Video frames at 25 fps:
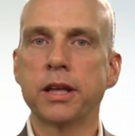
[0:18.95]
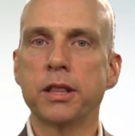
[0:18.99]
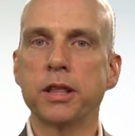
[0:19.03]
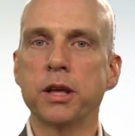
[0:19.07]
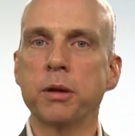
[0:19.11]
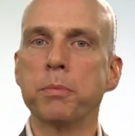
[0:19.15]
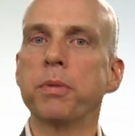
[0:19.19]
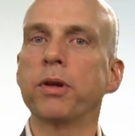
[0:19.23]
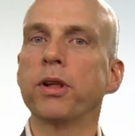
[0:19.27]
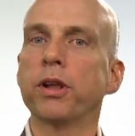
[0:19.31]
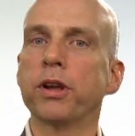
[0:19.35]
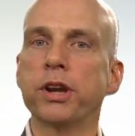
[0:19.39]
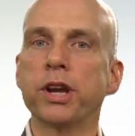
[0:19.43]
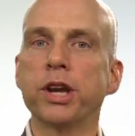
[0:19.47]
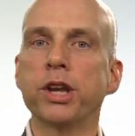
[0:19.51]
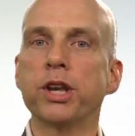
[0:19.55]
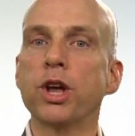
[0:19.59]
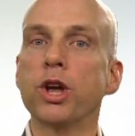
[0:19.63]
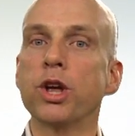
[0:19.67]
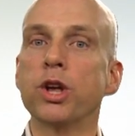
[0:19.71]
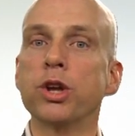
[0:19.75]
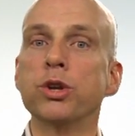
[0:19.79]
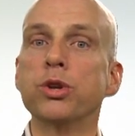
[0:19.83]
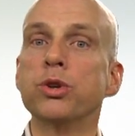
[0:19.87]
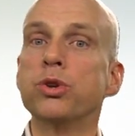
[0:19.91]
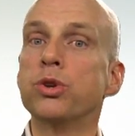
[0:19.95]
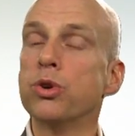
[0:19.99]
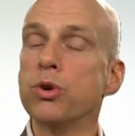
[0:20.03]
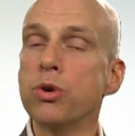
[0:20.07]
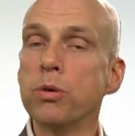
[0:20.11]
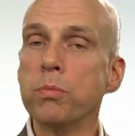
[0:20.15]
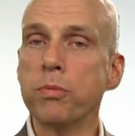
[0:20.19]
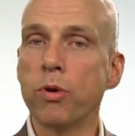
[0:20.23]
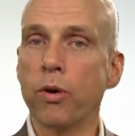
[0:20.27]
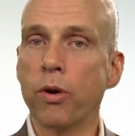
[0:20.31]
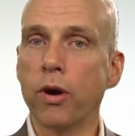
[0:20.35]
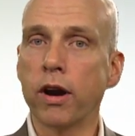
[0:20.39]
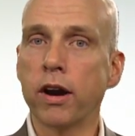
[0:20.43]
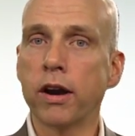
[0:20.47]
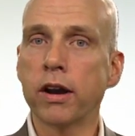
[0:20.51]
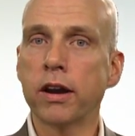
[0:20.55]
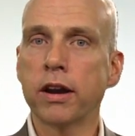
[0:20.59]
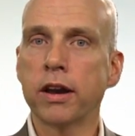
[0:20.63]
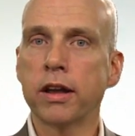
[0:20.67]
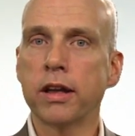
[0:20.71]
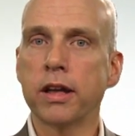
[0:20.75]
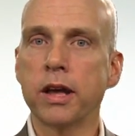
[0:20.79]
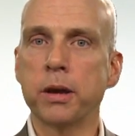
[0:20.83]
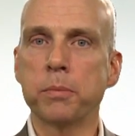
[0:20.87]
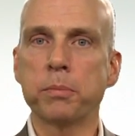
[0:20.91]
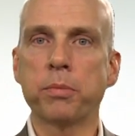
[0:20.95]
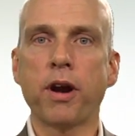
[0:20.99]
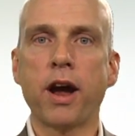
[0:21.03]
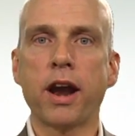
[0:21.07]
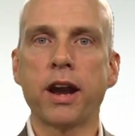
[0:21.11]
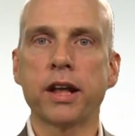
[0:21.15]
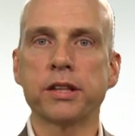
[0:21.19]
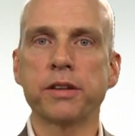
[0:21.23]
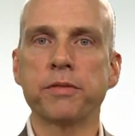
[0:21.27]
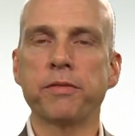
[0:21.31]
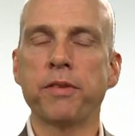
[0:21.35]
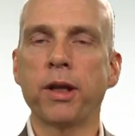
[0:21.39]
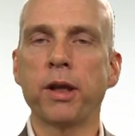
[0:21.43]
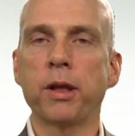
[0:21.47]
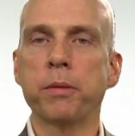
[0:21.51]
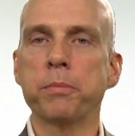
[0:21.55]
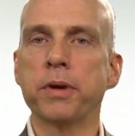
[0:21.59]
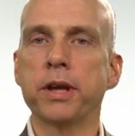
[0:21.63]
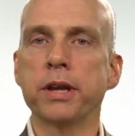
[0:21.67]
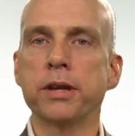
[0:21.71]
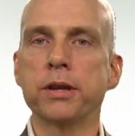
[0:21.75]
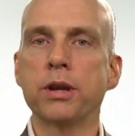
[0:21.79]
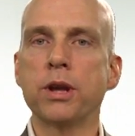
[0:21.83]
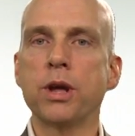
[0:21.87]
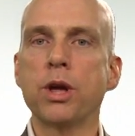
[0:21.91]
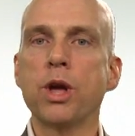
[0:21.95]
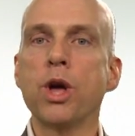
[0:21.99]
The ability to do more in product development,